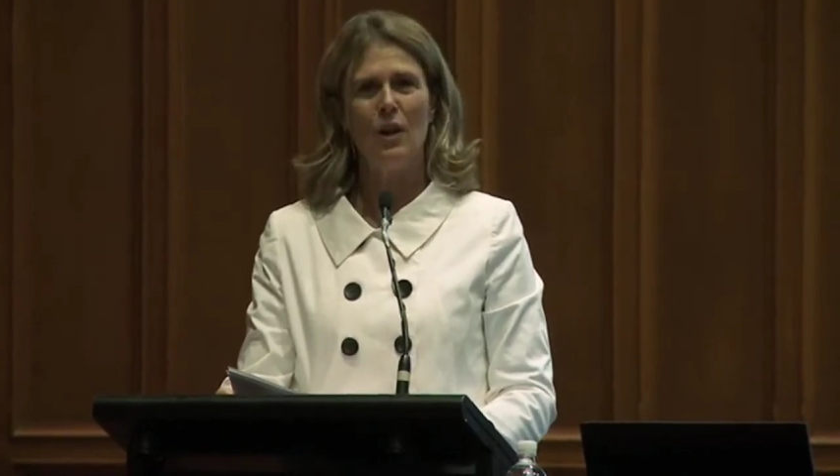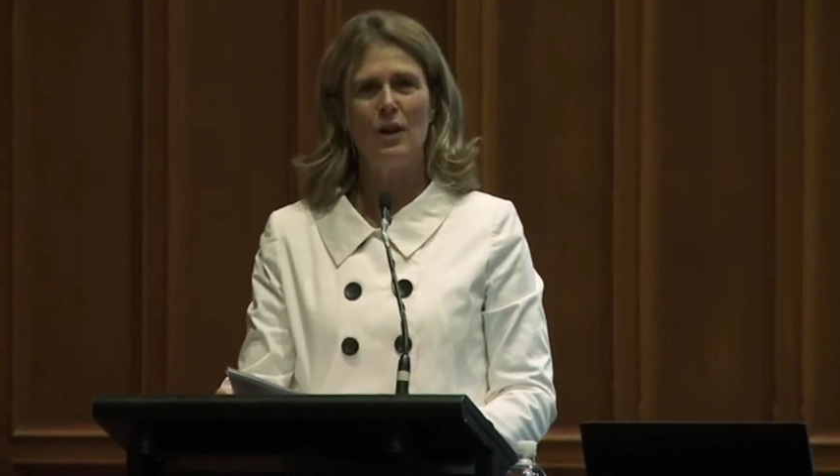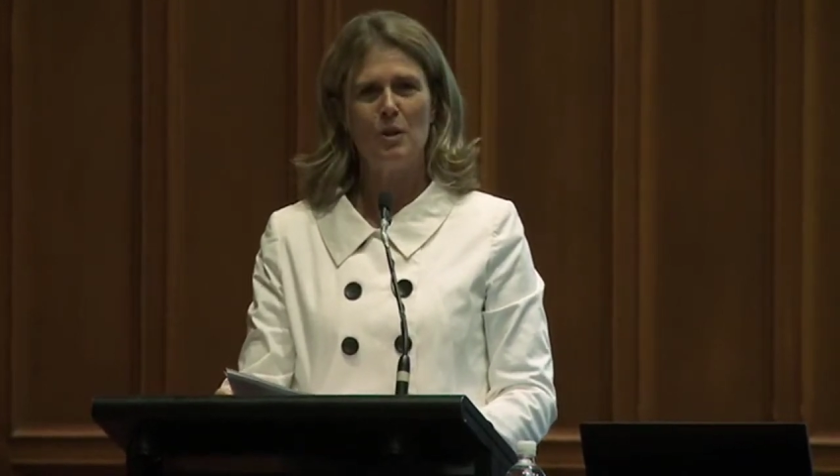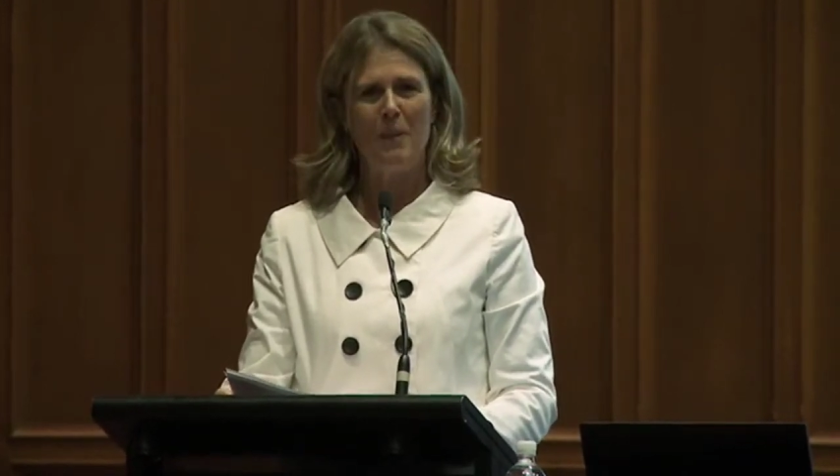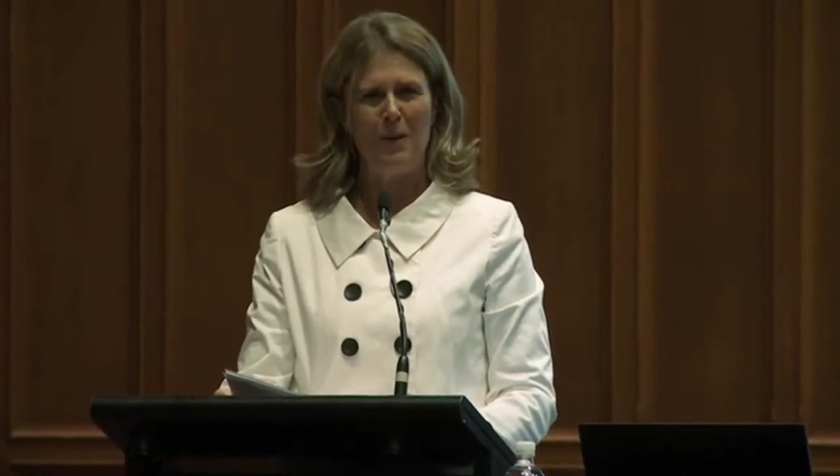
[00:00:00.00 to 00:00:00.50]

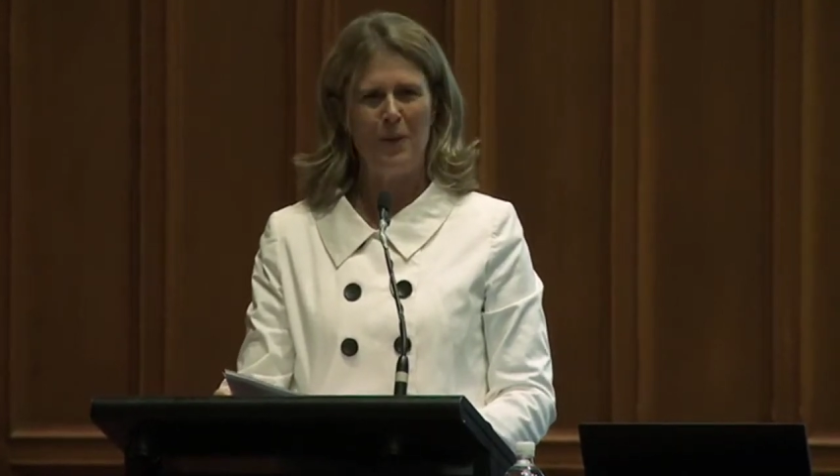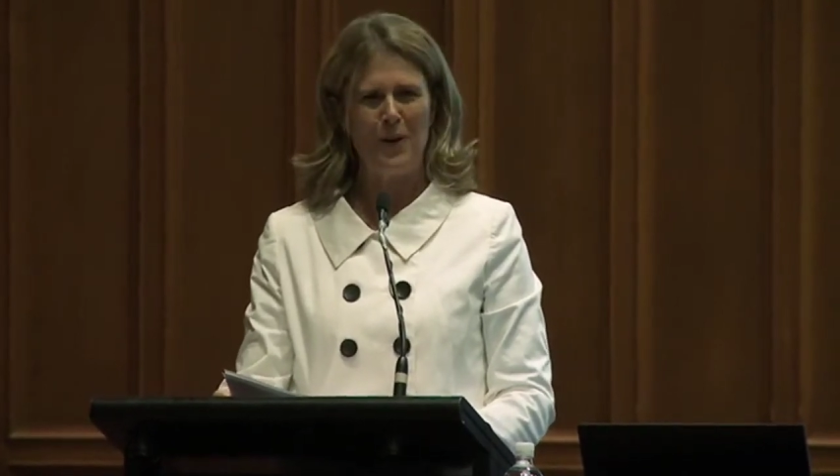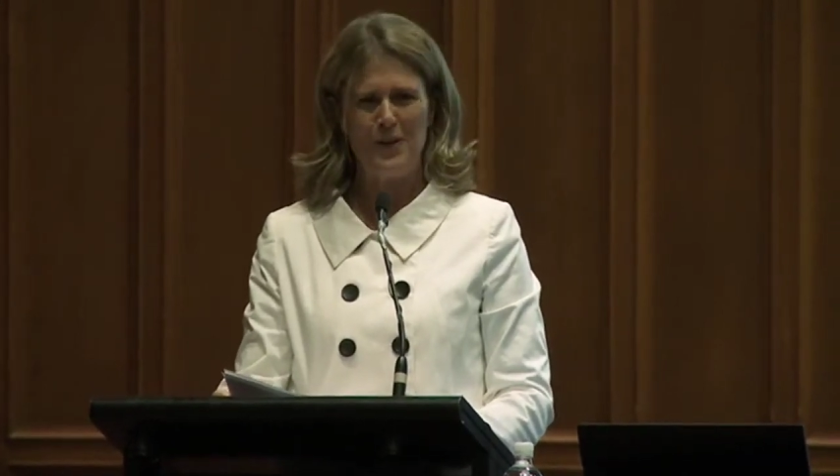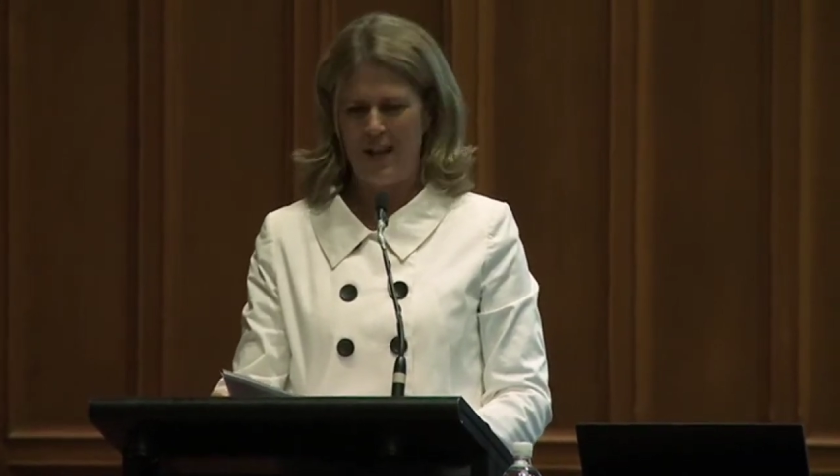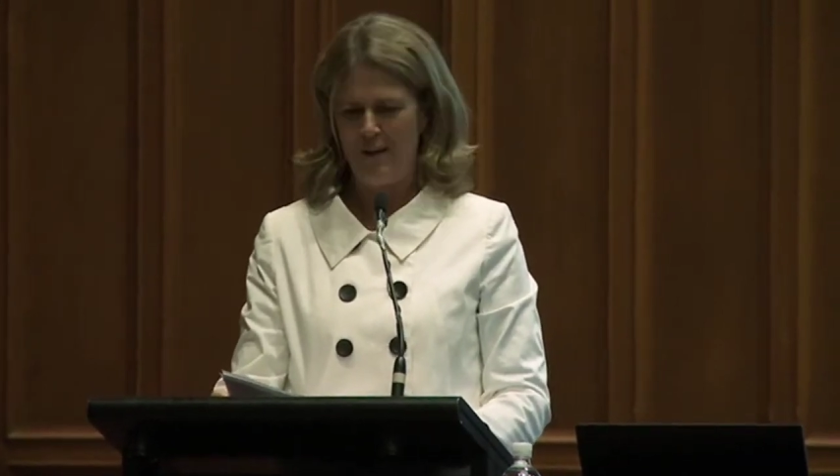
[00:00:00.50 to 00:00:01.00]
knowledge about
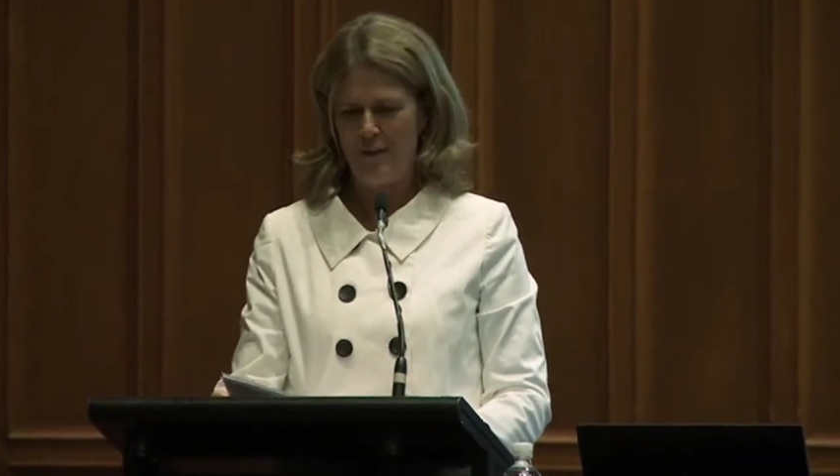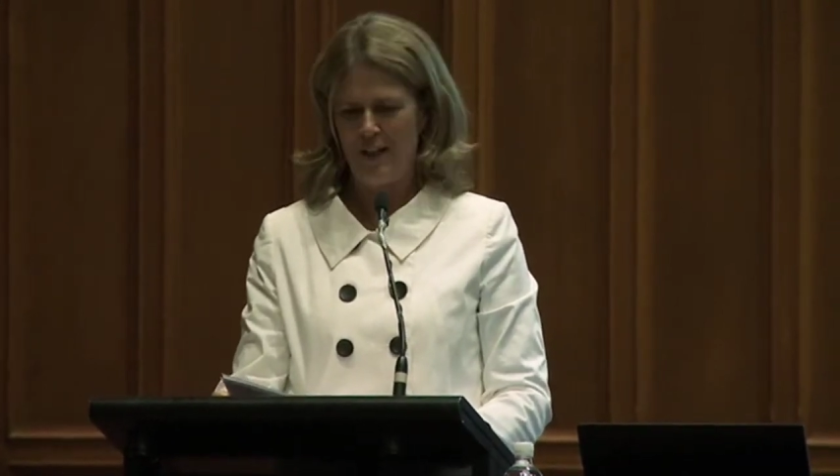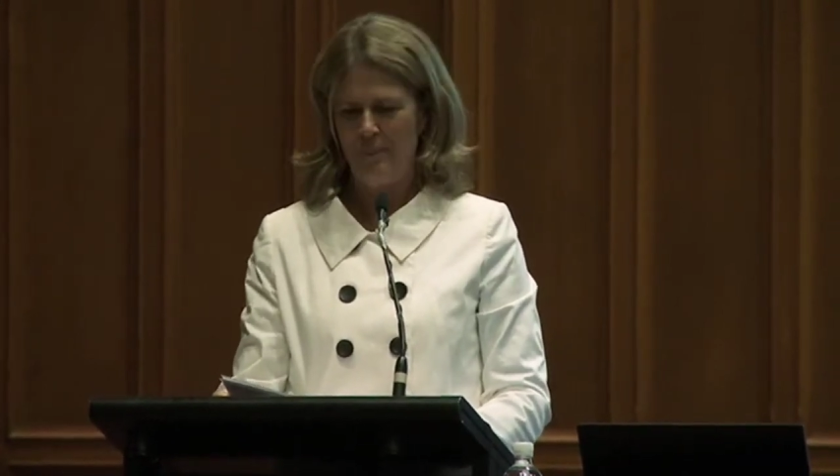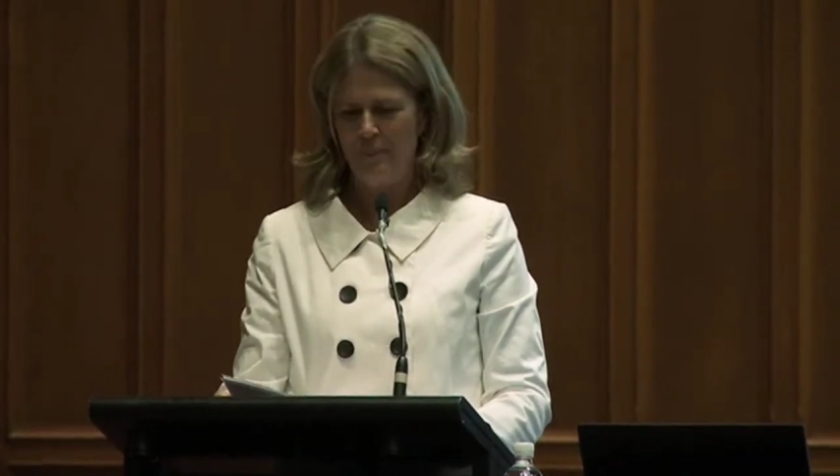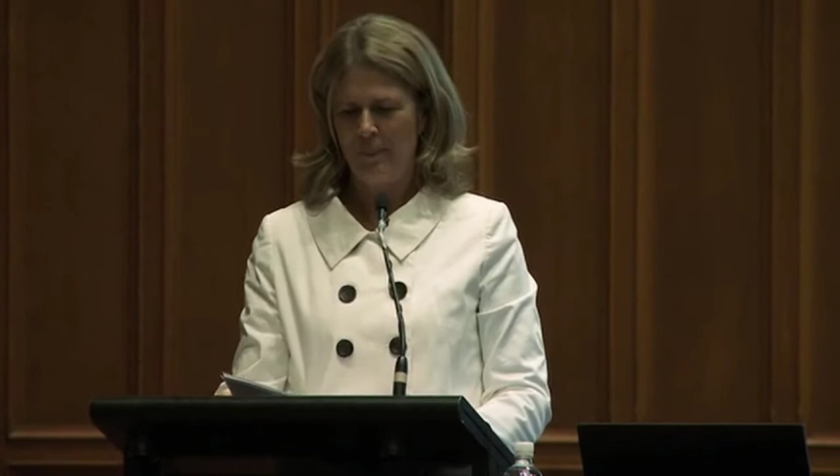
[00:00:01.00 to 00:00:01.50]
road
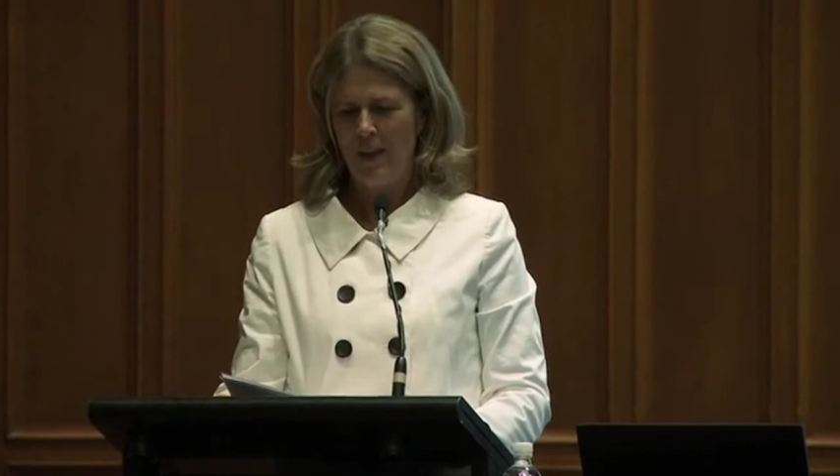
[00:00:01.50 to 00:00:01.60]
safety.